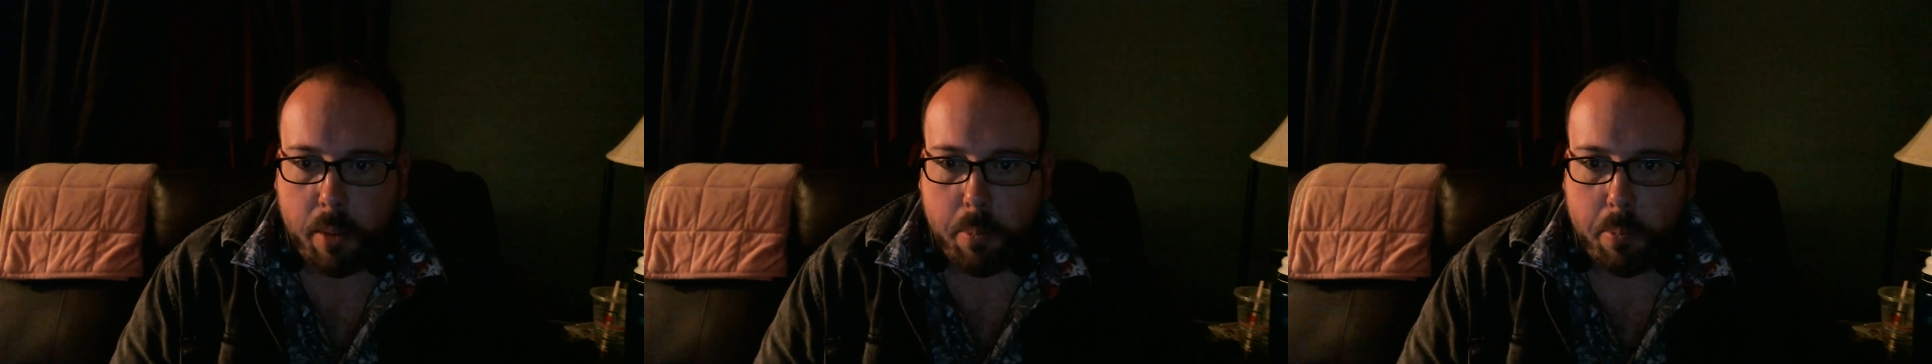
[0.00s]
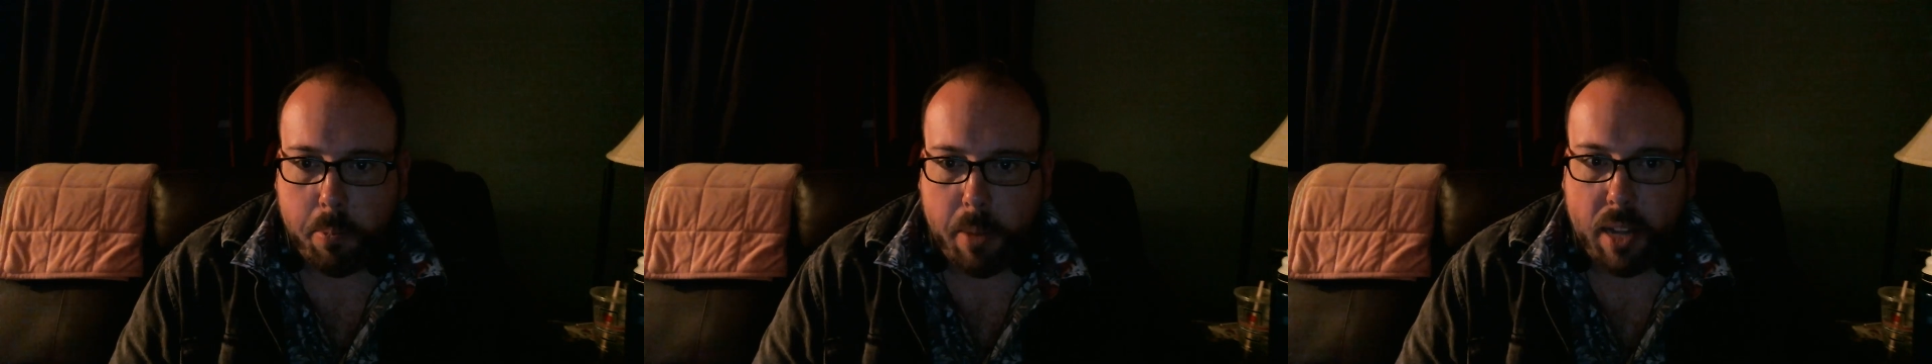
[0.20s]

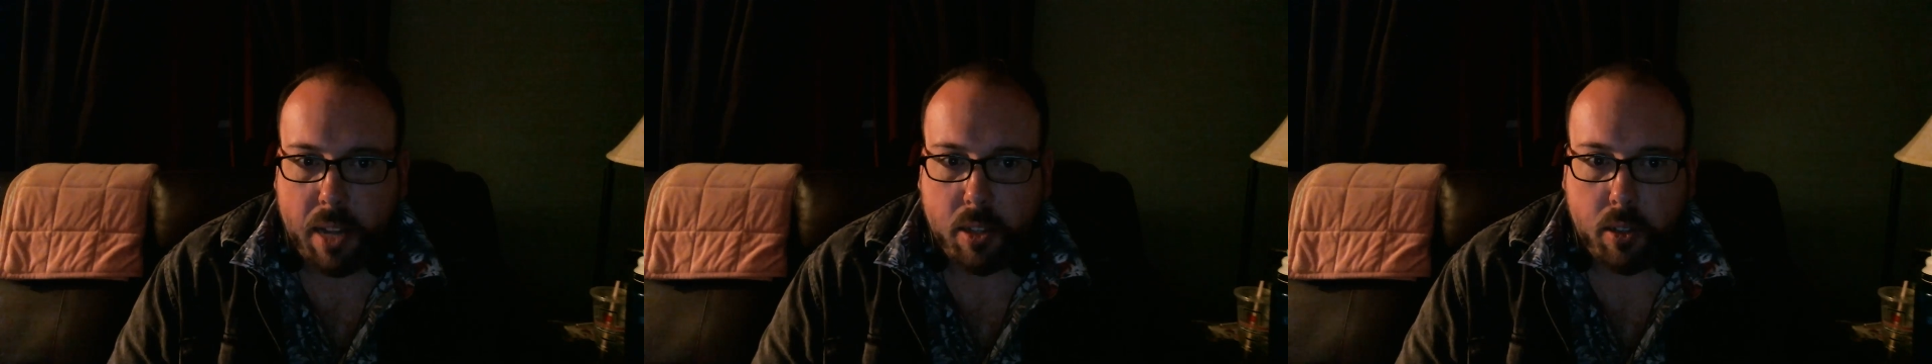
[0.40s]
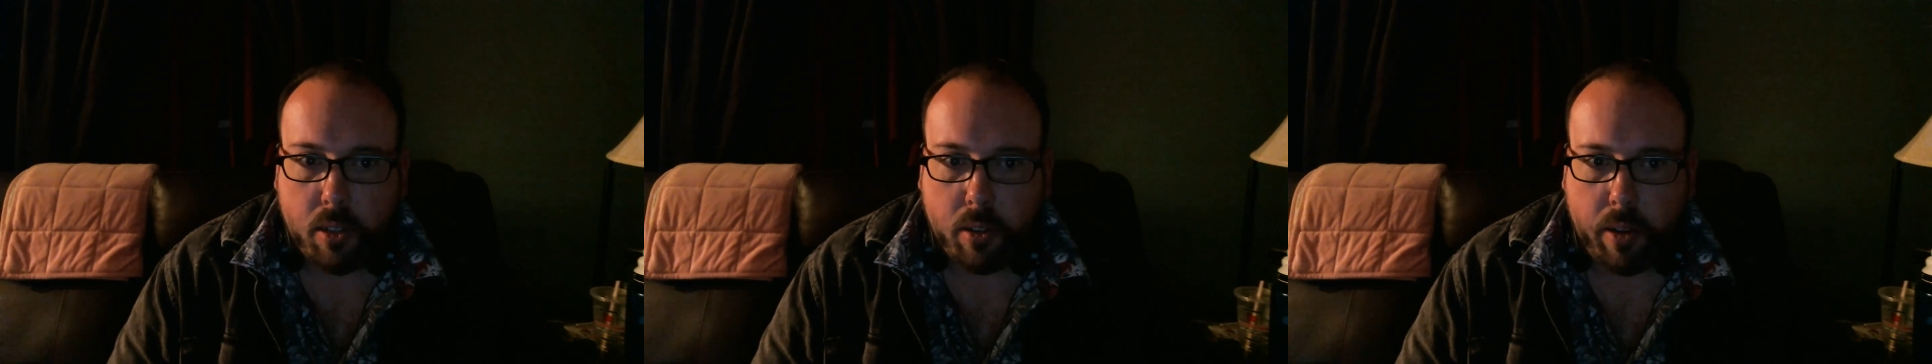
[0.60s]

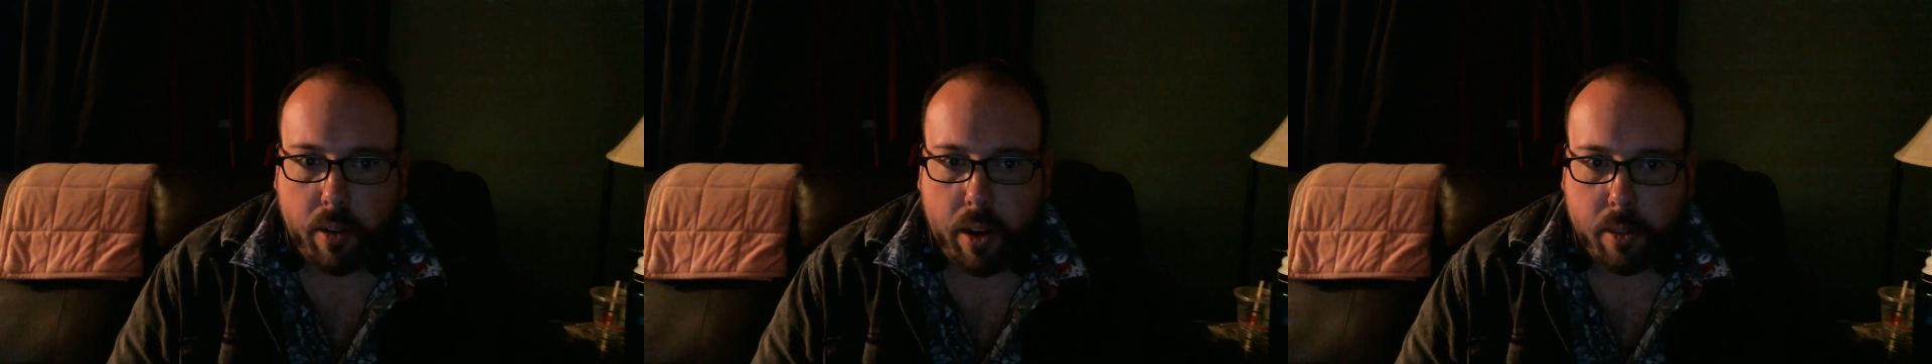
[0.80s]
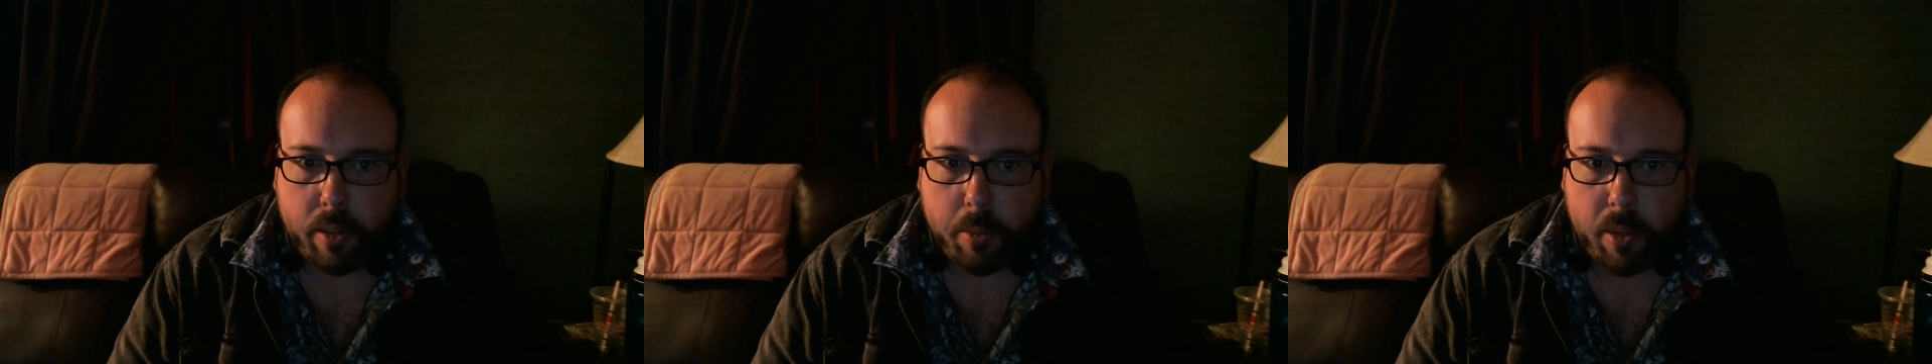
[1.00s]
Master
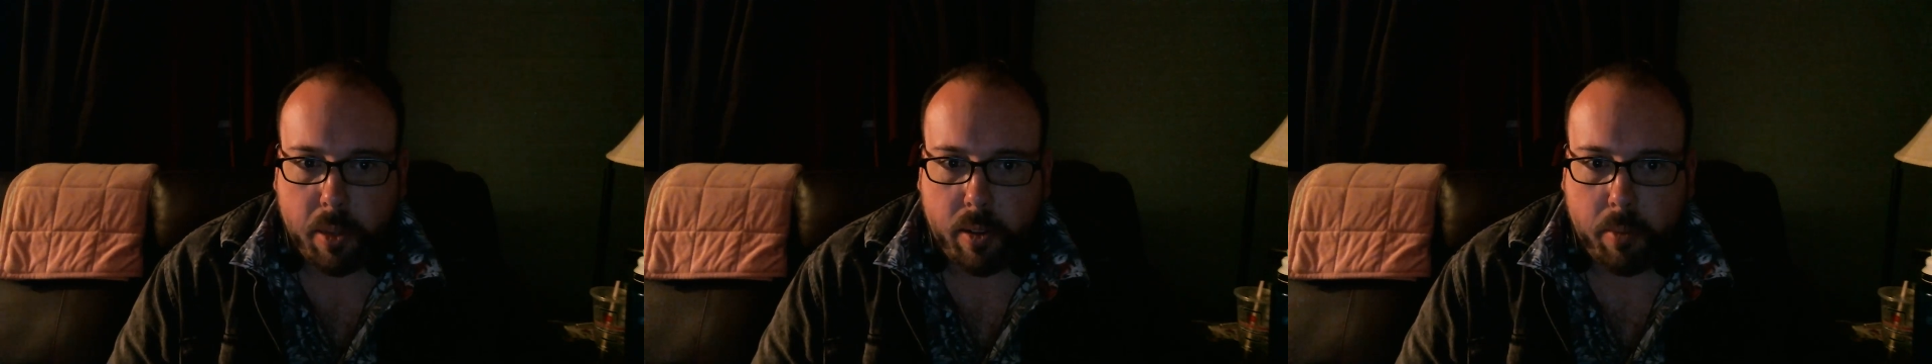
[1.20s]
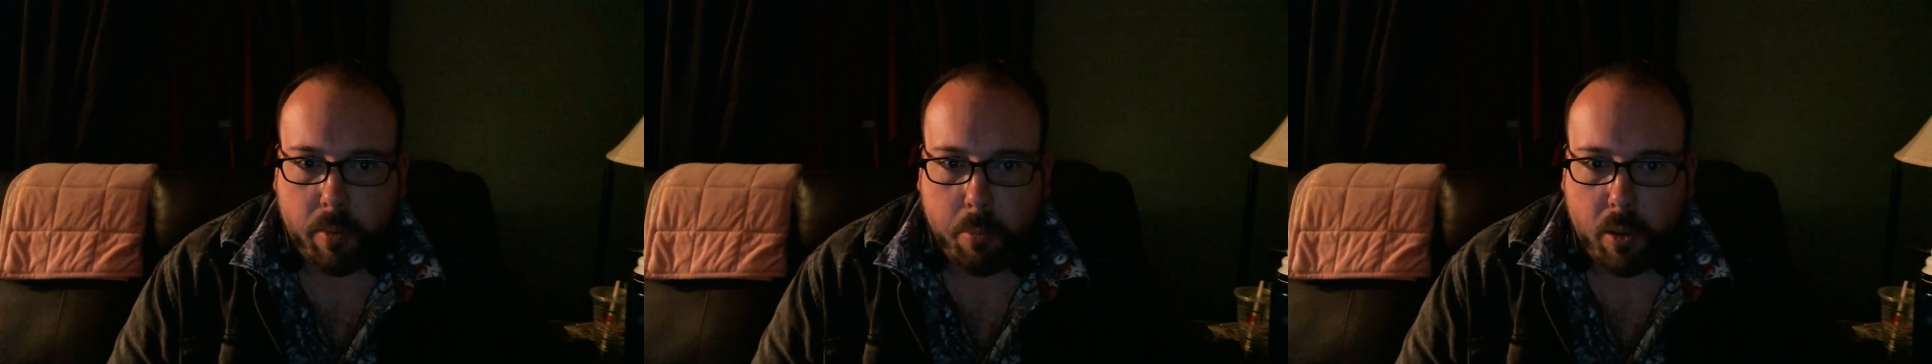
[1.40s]

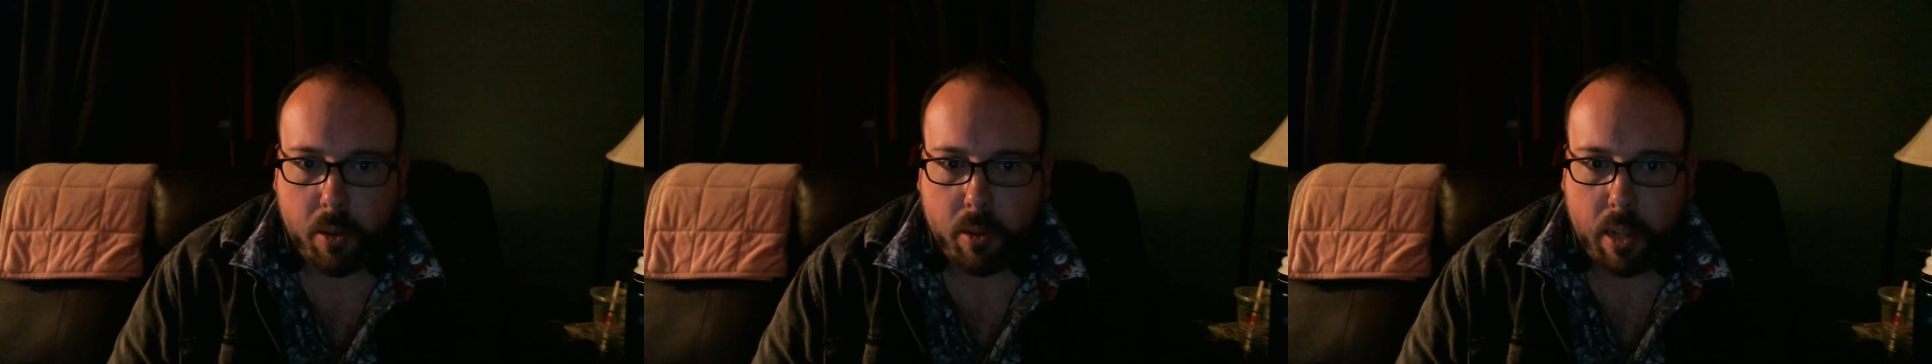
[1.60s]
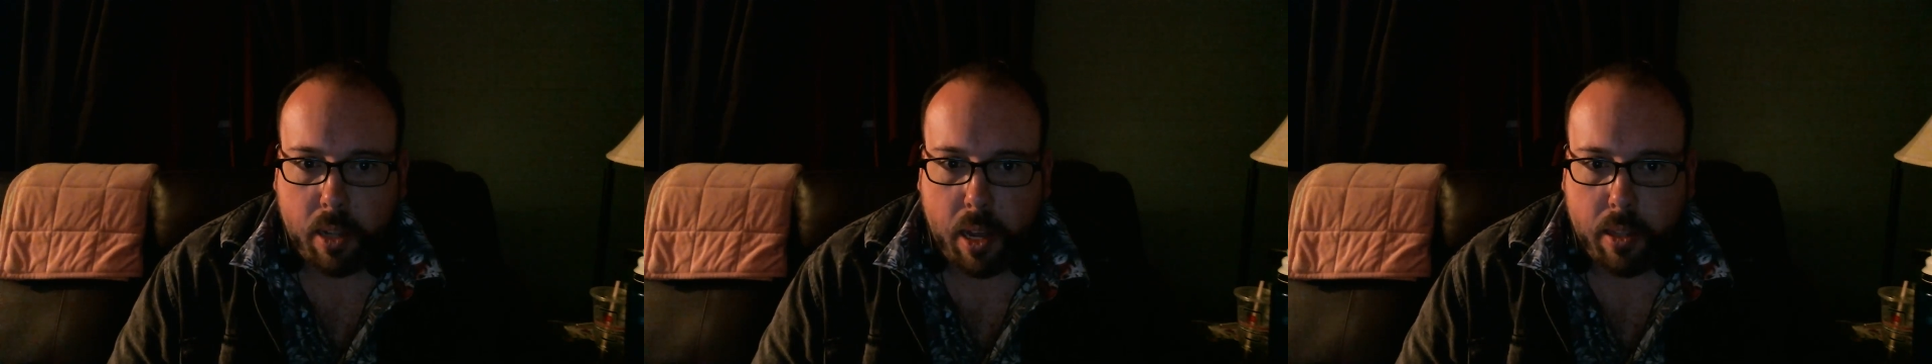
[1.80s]
craftsman of
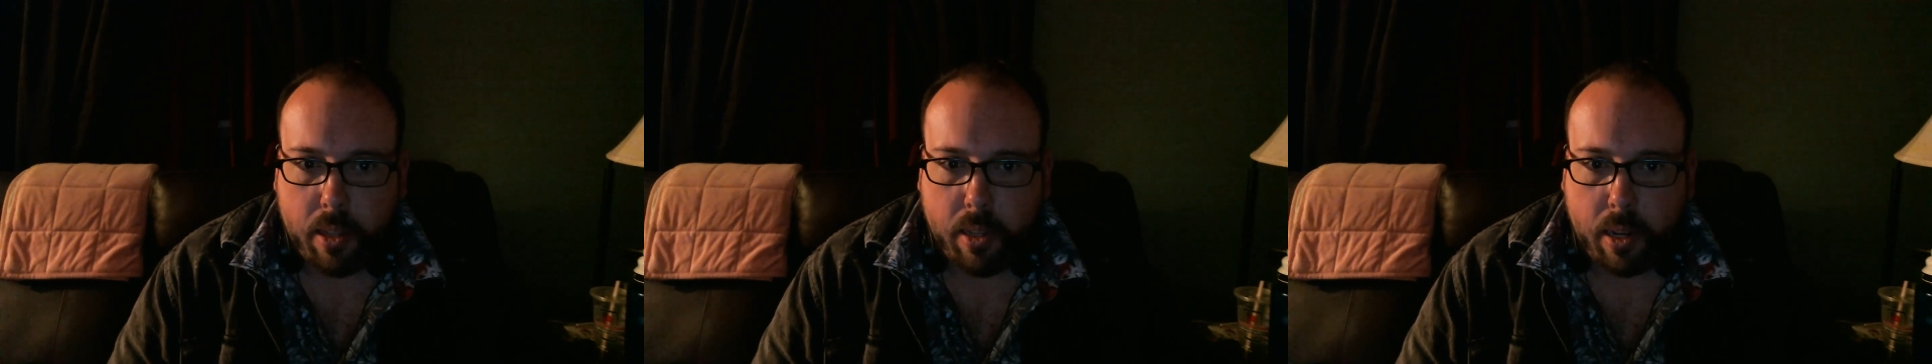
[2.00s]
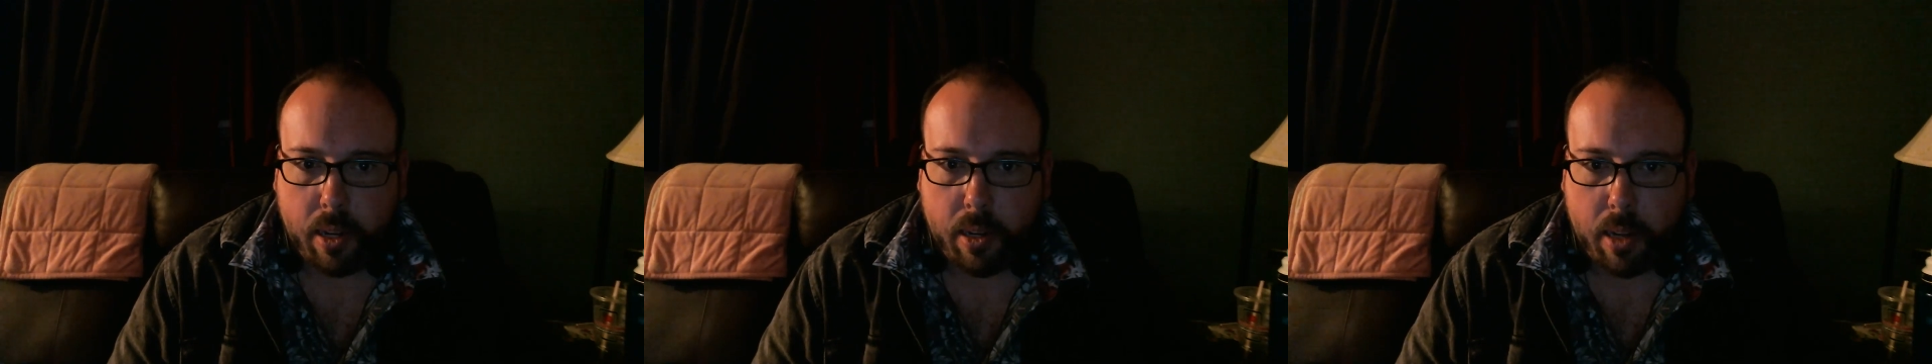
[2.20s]
both
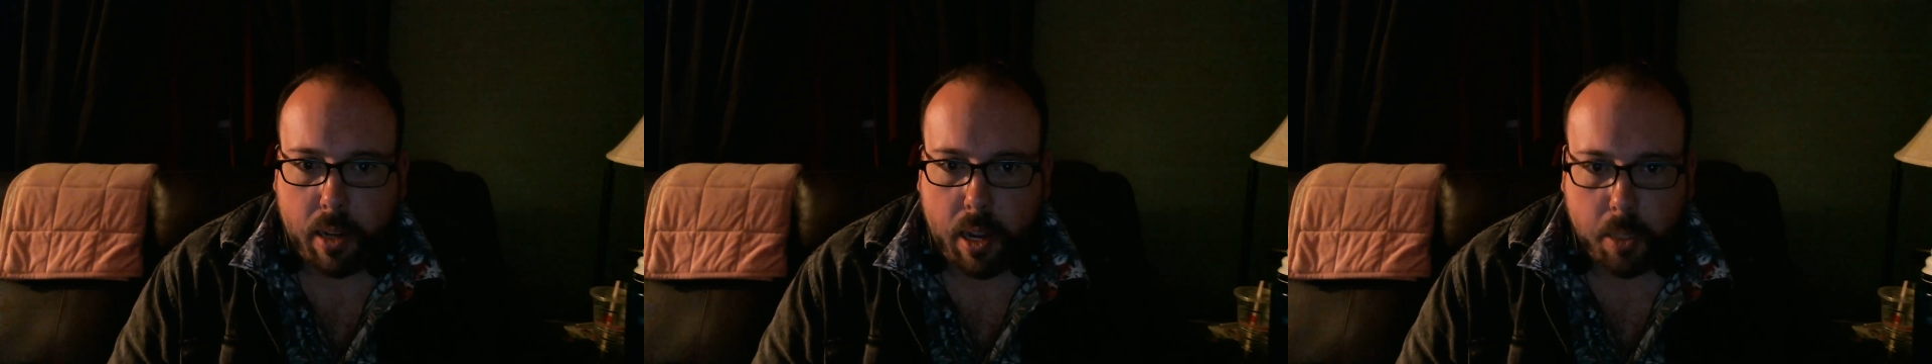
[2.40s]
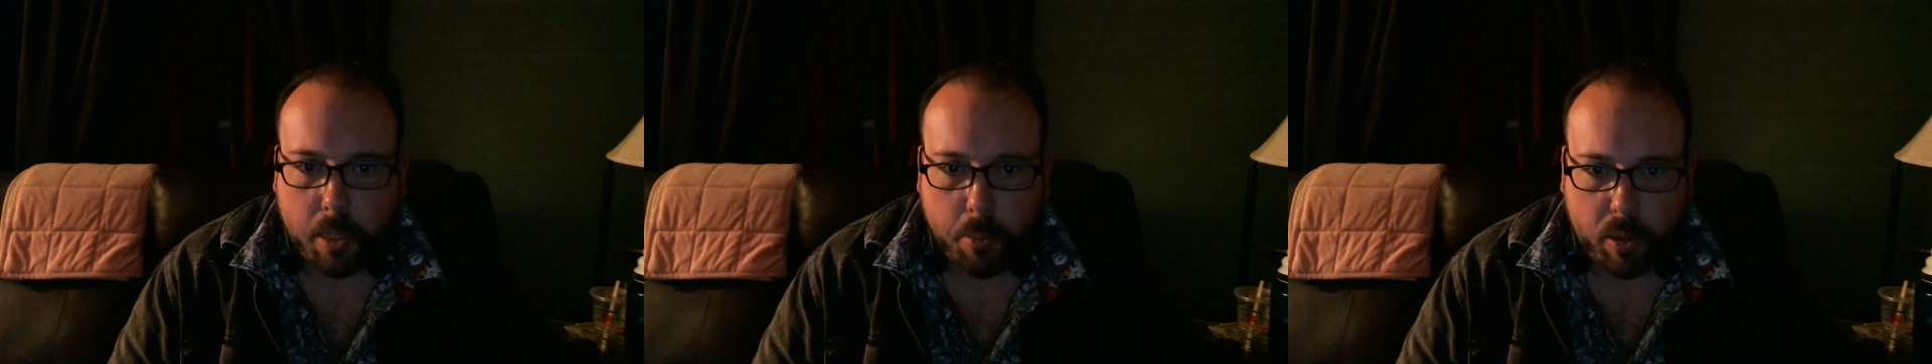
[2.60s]
gothic and
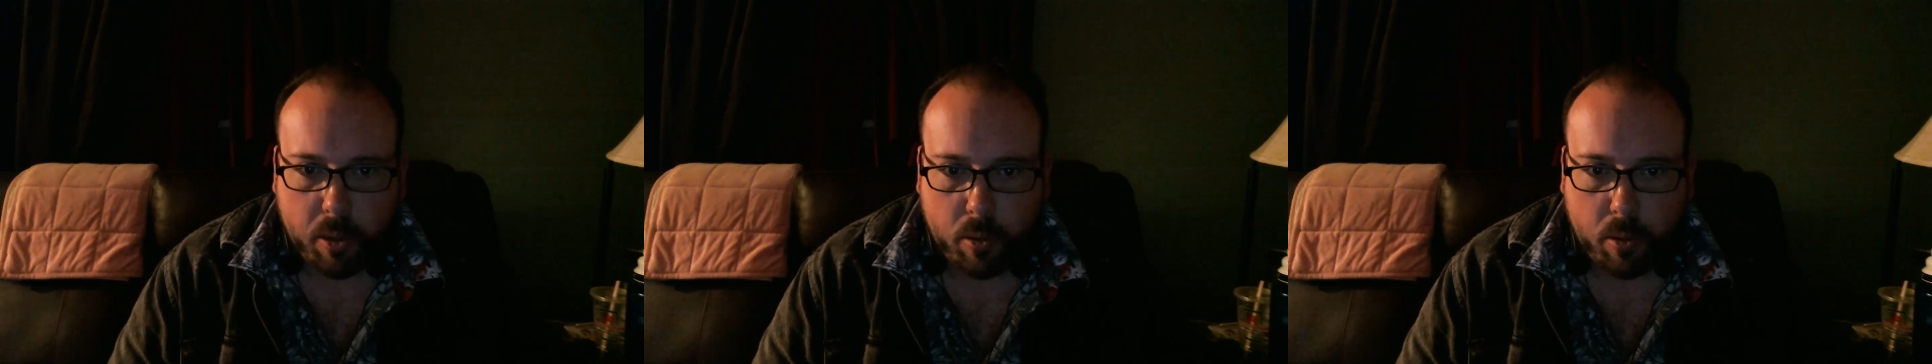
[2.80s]
cosmic